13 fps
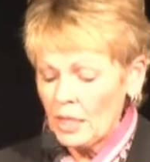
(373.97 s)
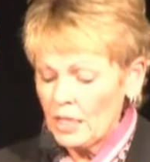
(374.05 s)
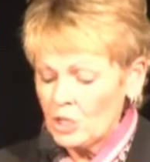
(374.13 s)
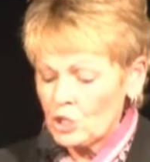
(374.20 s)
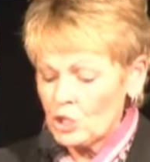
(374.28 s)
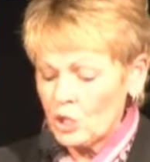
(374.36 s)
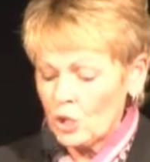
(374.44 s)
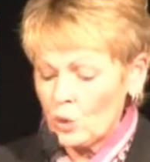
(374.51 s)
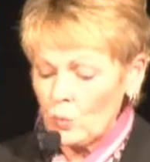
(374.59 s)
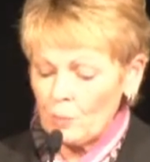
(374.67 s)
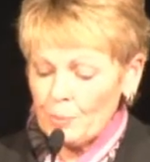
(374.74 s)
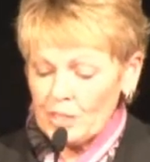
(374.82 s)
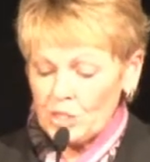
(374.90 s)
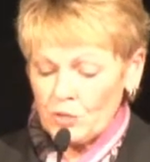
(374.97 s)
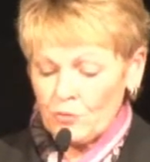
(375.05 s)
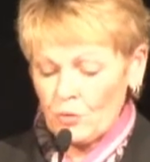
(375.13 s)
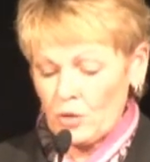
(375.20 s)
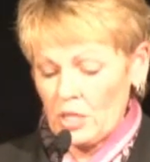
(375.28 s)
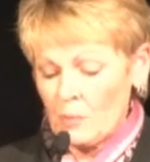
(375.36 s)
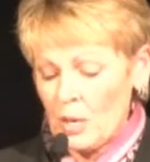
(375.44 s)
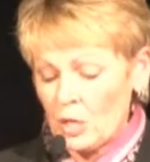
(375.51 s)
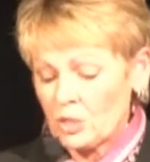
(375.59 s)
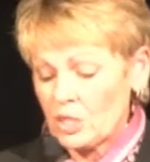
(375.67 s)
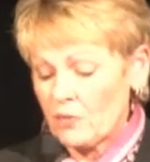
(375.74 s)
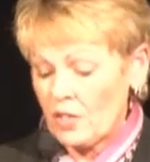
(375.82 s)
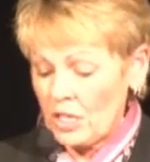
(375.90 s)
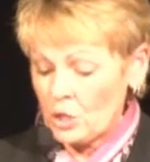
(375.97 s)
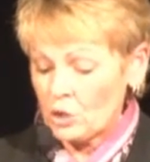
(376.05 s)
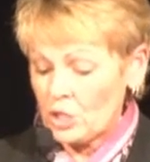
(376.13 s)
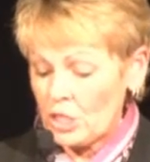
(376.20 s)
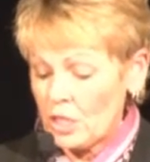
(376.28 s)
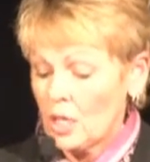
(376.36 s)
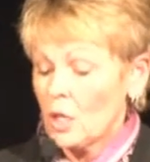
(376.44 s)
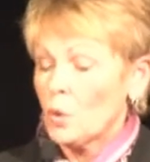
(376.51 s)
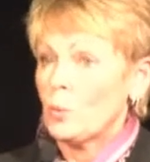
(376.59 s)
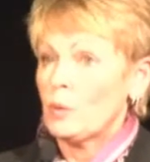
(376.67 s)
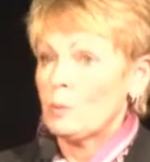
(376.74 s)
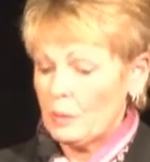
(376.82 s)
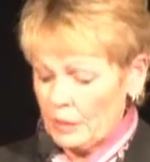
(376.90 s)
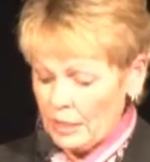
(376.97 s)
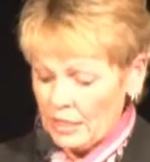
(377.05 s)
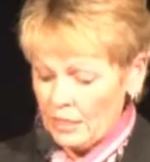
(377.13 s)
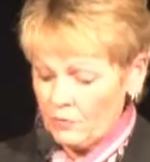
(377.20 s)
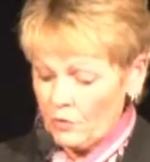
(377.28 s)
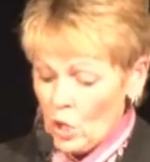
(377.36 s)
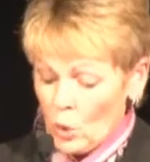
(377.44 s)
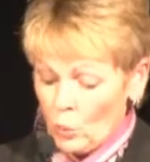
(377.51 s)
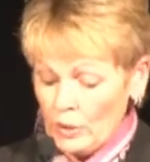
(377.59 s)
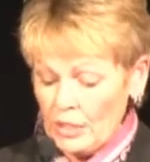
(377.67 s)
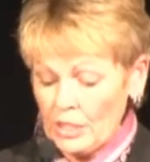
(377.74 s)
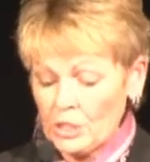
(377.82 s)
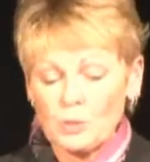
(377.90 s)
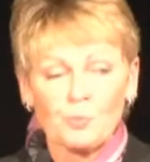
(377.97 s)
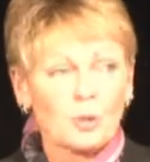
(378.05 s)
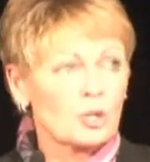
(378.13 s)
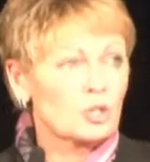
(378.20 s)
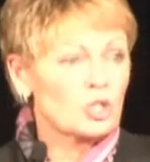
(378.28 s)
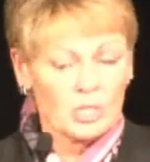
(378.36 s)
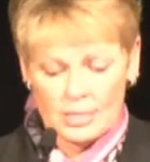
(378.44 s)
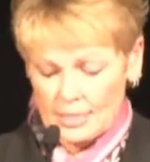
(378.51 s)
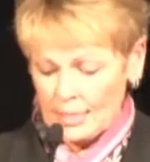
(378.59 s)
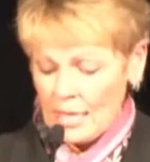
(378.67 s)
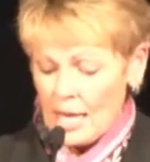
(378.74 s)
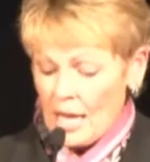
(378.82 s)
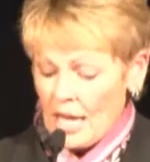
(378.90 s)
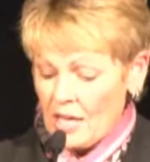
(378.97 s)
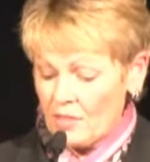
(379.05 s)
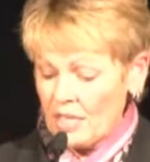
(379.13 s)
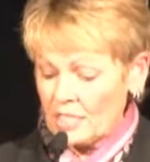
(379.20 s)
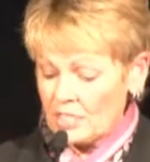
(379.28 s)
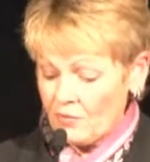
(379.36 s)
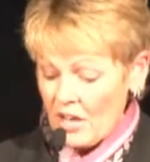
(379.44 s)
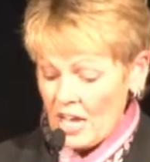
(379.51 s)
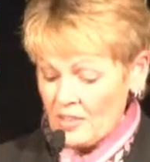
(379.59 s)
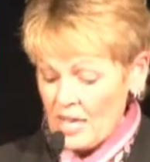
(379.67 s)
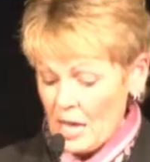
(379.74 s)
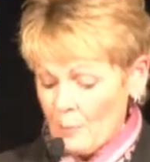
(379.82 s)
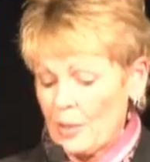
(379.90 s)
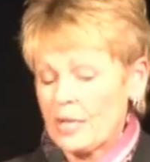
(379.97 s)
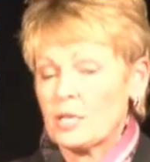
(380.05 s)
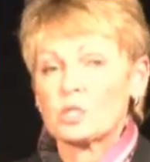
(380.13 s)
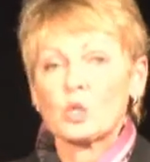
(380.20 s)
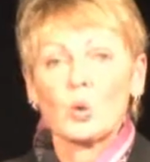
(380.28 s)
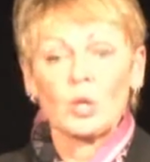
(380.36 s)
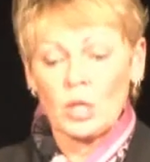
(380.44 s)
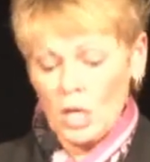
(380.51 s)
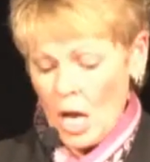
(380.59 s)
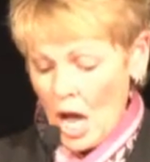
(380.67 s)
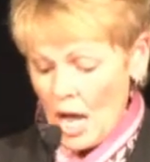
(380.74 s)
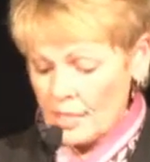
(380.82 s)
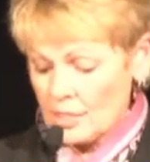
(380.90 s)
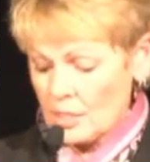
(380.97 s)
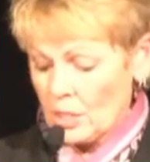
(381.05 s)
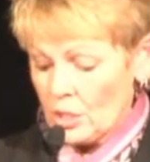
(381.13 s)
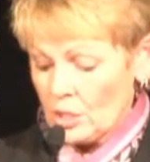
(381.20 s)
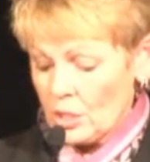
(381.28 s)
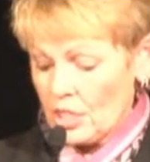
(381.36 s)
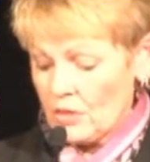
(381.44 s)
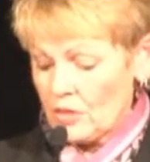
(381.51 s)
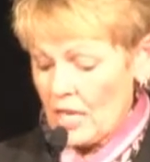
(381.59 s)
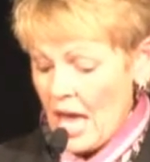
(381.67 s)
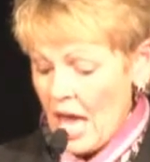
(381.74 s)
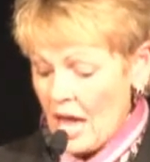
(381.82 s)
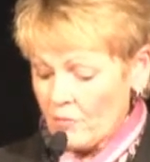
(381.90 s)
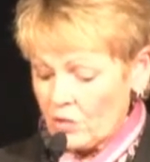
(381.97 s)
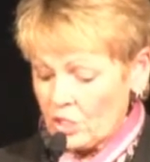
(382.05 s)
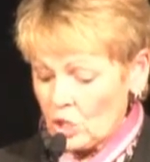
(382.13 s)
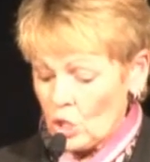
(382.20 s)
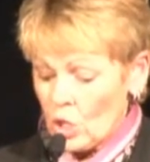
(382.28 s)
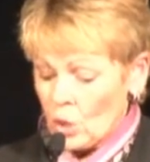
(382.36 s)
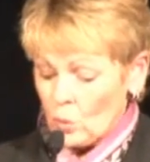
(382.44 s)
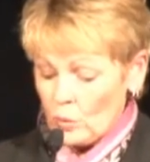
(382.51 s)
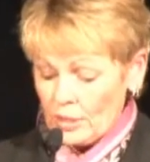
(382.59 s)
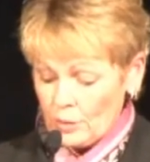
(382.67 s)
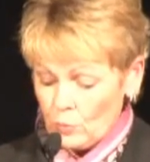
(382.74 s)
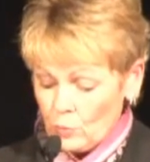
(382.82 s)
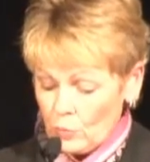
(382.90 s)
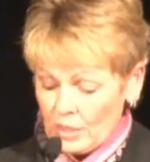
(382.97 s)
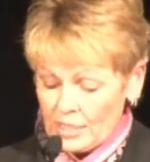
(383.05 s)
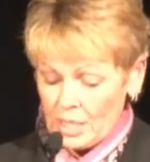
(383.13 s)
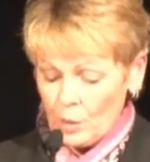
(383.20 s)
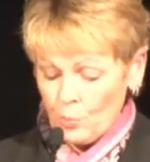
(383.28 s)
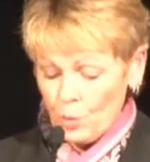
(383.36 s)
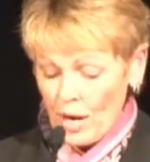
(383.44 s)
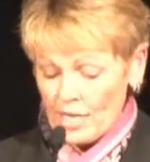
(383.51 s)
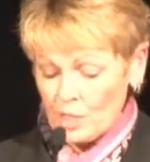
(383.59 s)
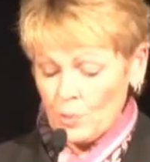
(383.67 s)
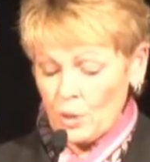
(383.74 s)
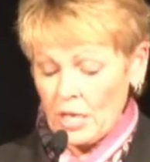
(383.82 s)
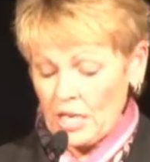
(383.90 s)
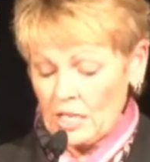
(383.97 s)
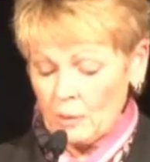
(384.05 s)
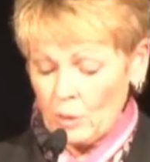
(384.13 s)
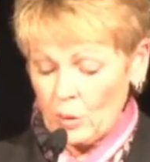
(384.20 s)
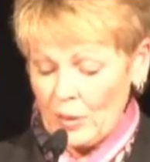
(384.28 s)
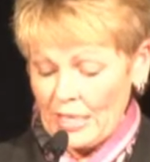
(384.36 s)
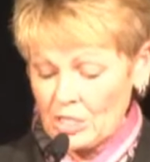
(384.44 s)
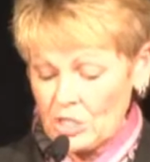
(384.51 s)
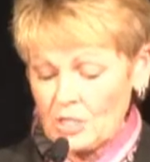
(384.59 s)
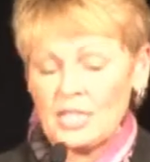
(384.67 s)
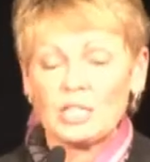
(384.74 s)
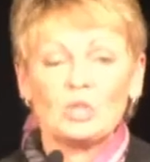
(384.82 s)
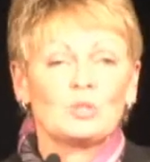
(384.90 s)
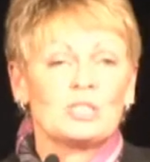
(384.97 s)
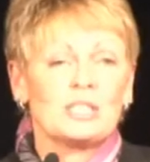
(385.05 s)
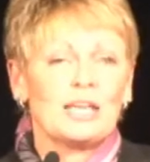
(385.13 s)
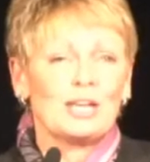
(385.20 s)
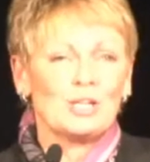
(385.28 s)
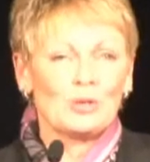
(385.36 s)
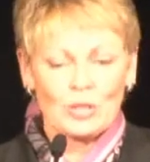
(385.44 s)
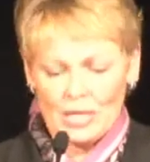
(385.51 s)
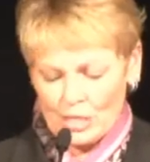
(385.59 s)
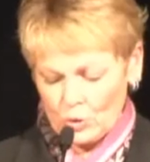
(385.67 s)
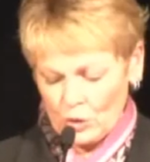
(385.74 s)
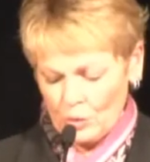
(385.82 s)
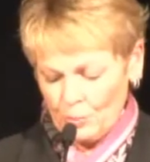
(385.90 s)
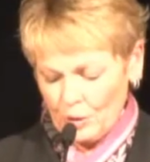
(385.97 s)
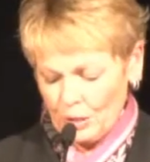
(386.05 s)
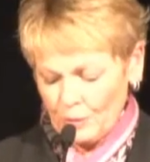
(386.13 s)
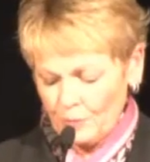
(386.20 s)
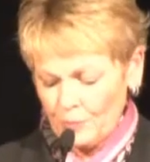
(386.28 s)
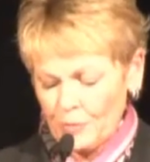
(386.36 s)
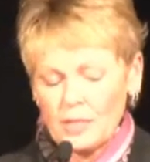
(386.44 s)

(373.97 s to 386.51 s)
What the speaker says: Each year, we budget for the amount of energy we believe we need to purchase and then divide that by our total costs to get the average retail price per kWh that you see on your electric bill.